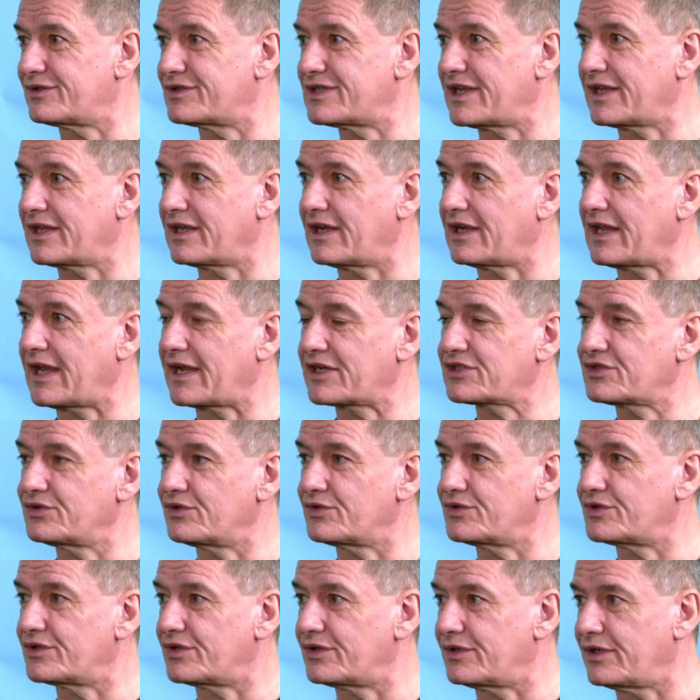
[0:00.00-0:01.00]
taking an action
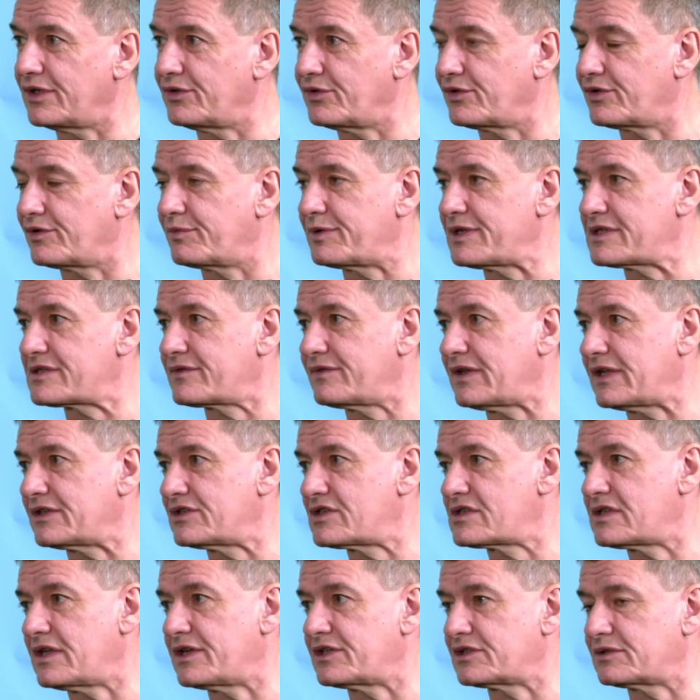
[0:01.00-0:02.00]
under another piece of
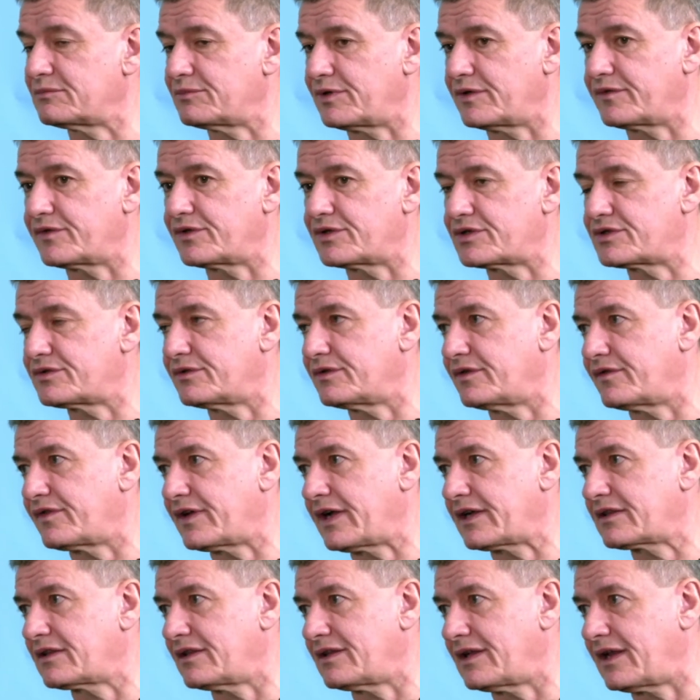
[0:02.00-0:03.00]
legislation by virtue of the
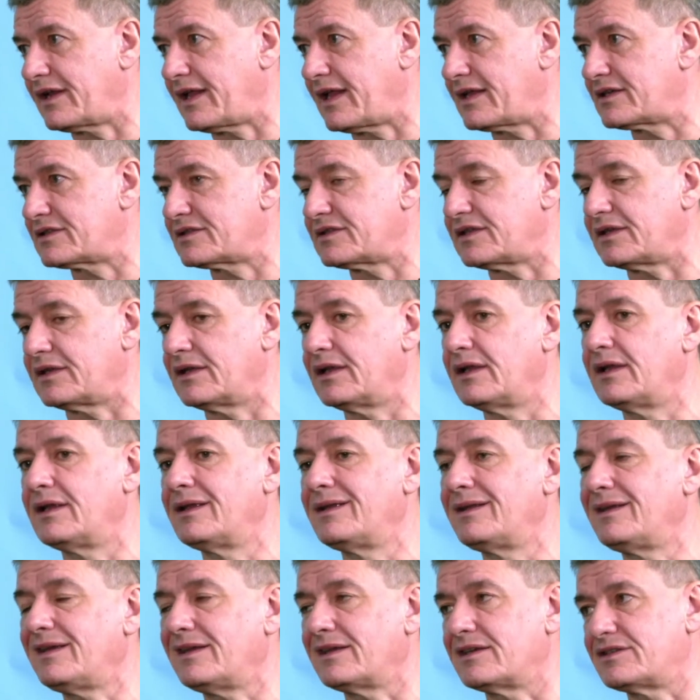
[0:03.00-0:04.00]
fact that that entity,
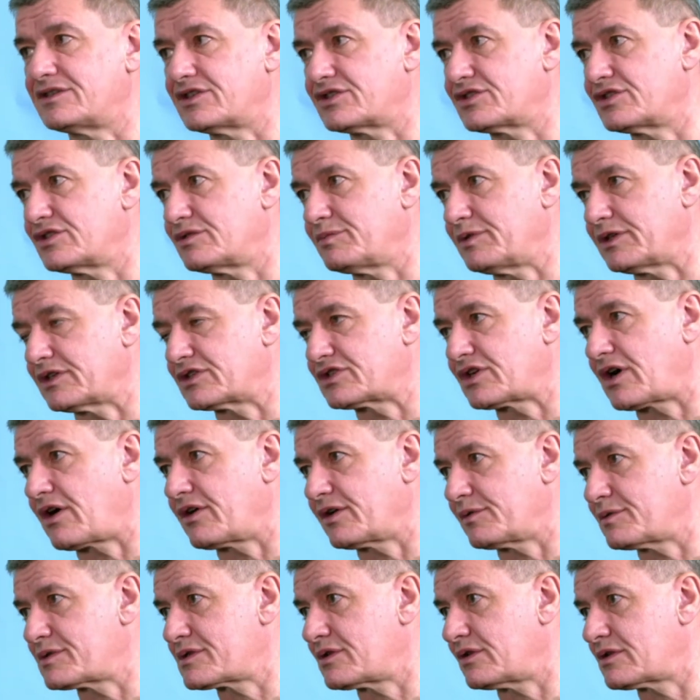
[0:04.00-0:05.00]
in addition to being a
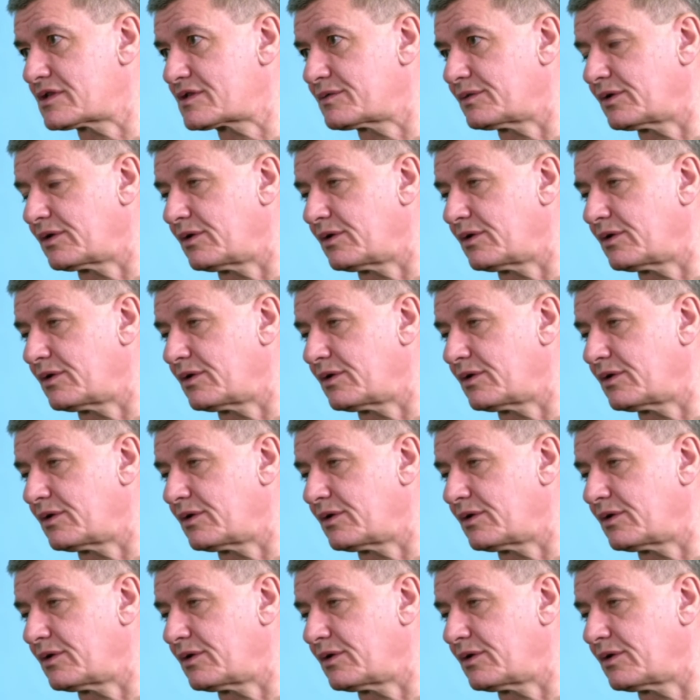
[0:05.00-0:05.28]
charity, was also a